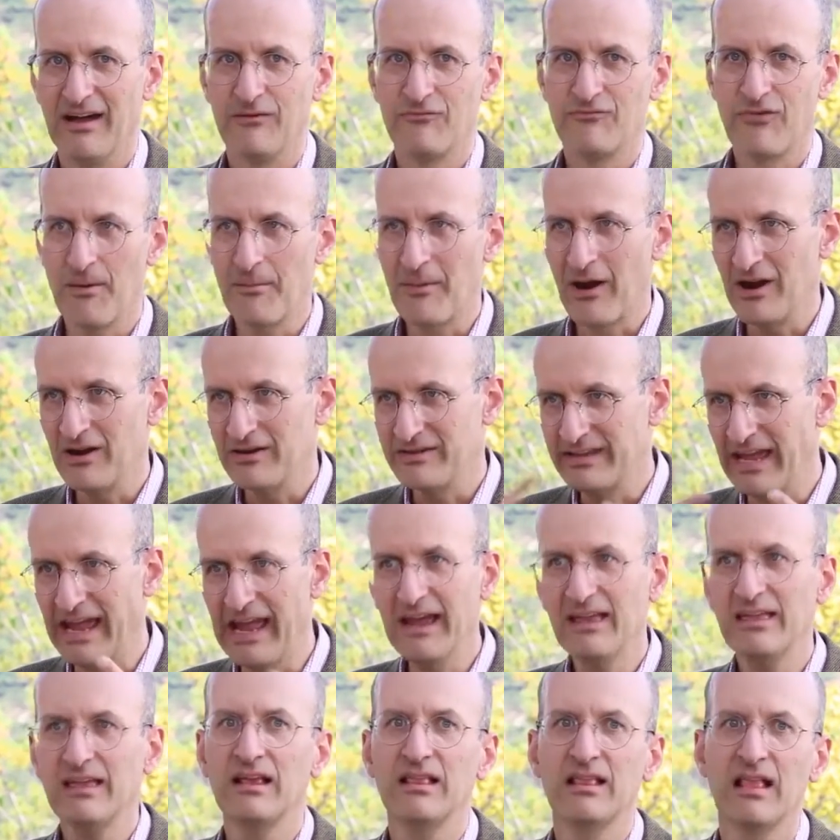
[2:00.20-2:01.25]
from our
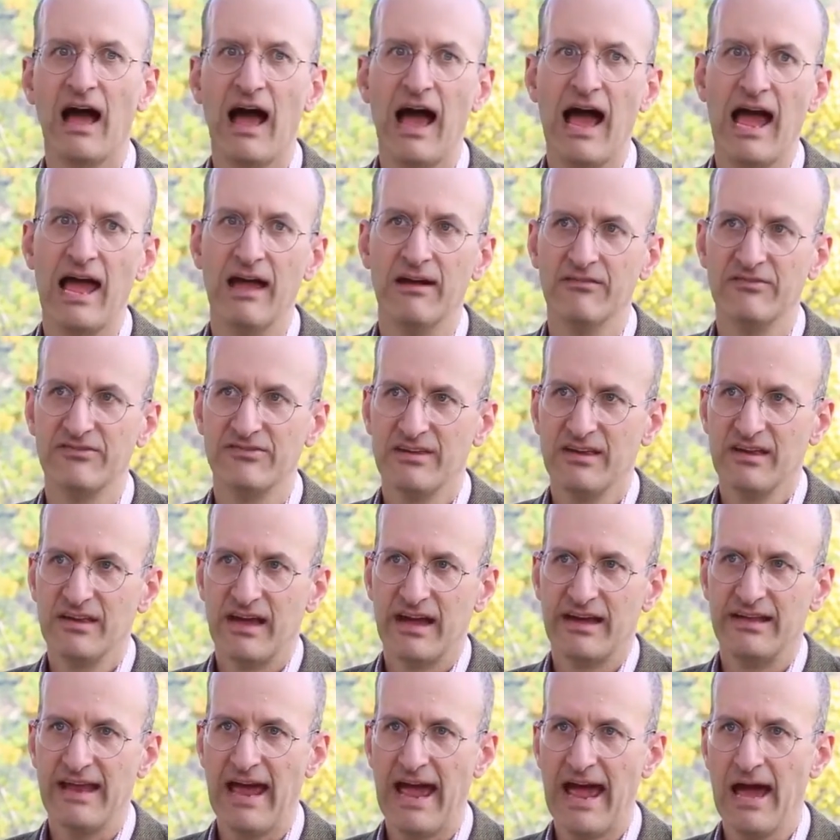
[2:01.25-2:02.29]
daily lives
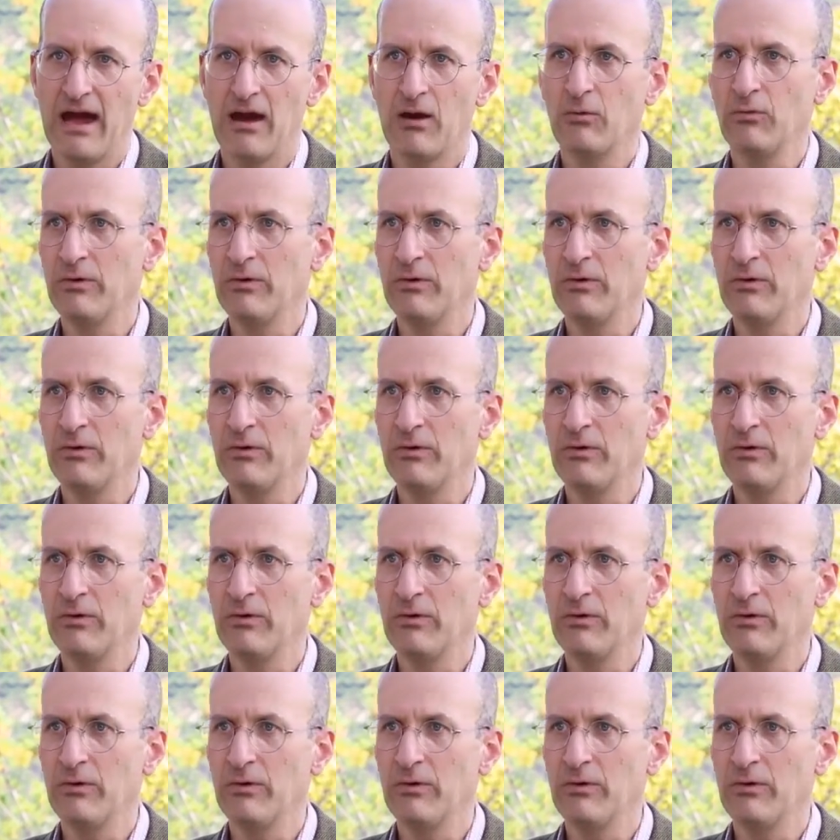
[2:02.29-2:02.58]
and how